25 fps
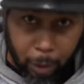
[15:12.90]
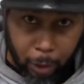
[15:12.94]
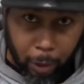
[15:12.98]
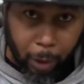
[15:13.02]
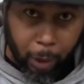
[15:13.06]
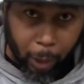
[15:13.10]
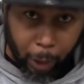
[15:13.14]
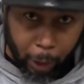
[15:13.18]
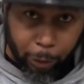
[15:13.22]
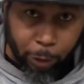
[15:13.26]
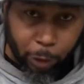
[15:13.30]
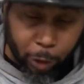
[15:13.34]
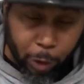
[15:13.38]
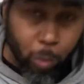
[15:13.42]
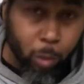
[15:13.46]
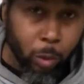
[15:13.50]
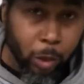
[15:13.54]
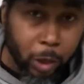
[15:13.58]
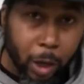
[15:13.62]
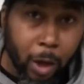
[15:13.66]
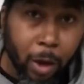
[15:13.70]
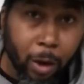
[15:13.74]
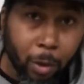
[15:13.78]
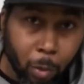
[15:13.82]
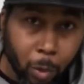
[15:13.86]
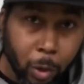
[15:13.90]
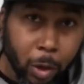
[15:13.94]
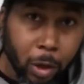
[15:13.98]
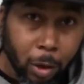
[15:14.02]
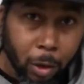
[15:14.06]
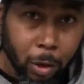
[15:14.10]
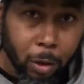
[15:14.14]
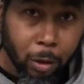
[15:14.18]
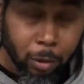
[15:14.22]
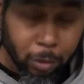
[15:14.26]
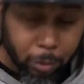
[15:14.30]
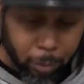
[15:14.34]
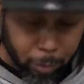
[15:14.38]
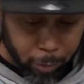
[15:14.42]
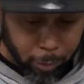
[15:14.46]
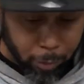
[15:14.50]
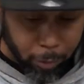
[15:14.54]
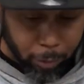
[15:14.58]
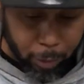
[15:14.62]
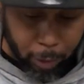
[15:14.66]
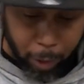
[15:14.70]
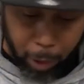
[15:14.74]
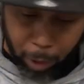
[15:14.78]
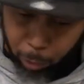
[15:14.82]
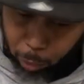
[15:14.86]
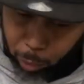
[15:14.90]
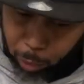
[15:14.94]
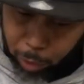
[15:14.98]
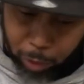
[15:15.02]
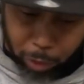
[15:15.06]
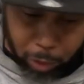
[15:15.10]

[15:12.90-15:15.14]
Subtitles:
I think we got a winner. I really,